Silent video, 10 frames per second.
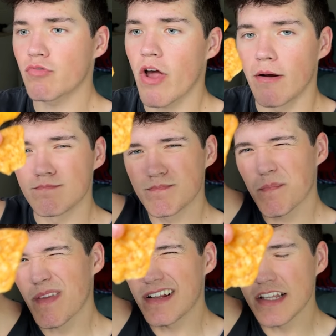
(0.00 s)
Okay,
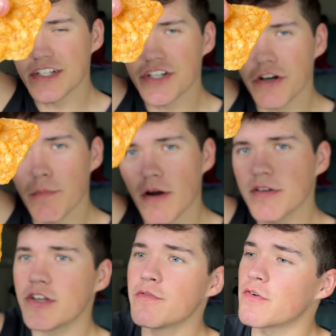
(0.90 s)
Legendary
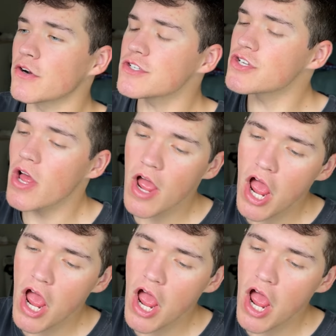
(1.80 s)
Barbecue first.